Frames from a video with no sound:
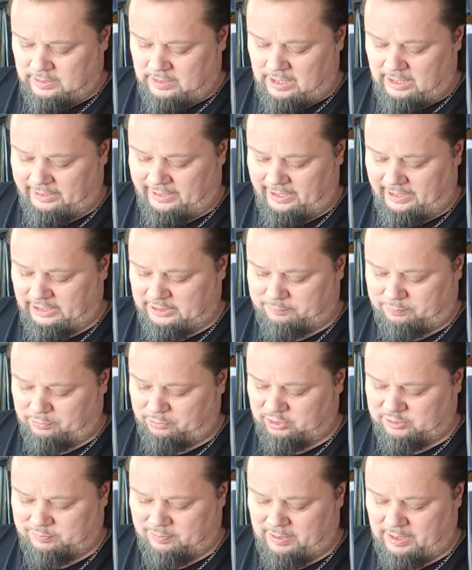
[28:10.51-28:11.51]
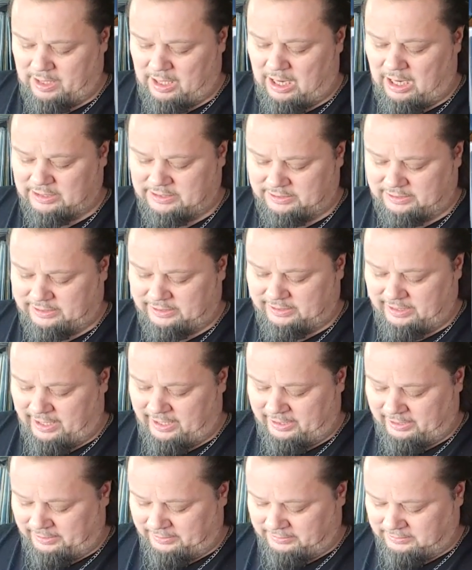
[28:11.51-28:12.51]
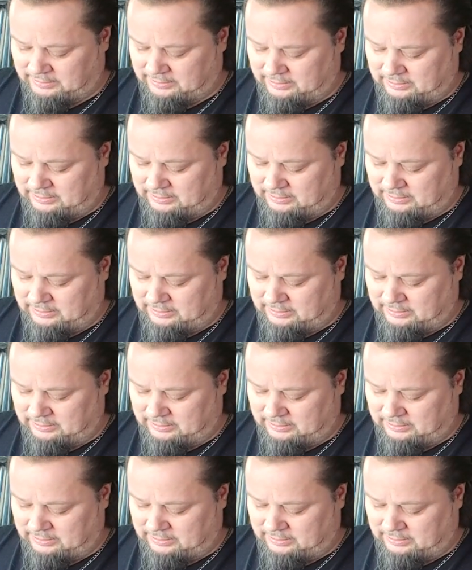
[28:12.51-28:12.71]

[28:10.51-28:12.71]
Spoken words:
again, it's produced by Ozzy Cadena,